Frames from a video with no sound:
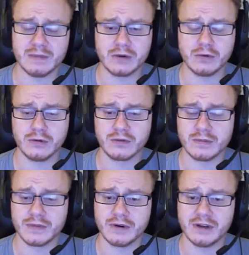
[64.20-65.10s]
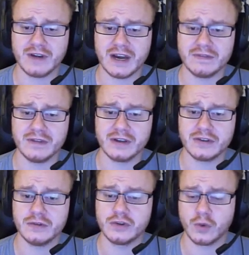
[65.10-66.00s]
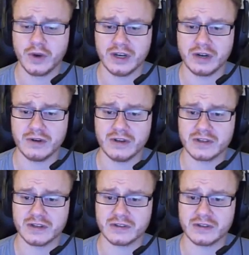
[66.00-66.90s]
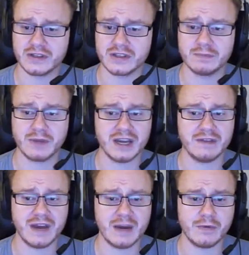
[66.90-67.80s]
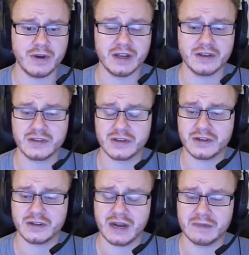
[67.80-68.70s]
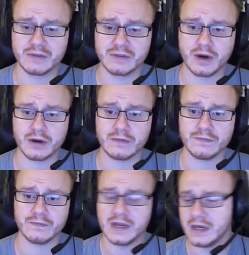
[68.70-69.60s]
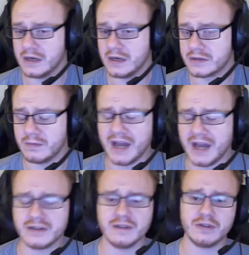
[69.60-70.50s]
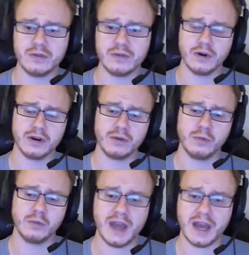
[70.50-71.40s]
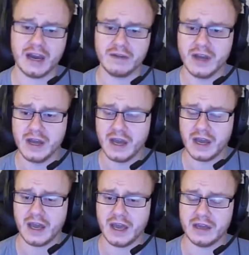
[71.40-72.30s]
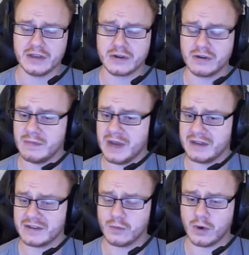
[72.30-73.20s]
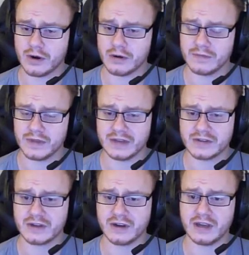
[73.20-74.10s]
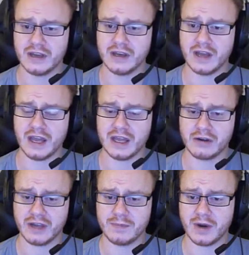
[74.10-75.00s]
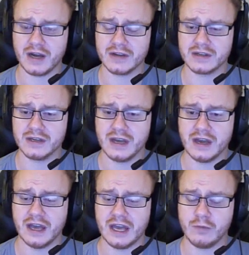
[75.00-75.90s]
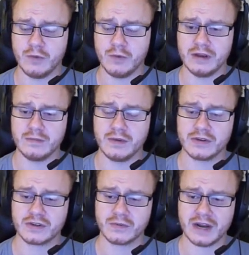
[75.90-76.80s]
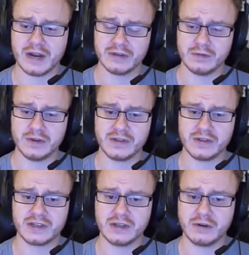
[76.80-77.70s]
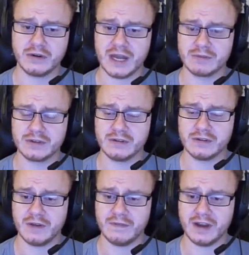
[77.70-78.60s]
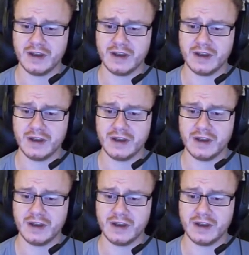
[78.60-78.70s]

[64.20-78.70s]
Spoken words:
can be cooled from 35 to 20 degrees Celsius by evaporating 60 grams of water? So imagine, if you would, we have a certain amount of water that's stuck in a clay pot, and we surround it with 60 grams of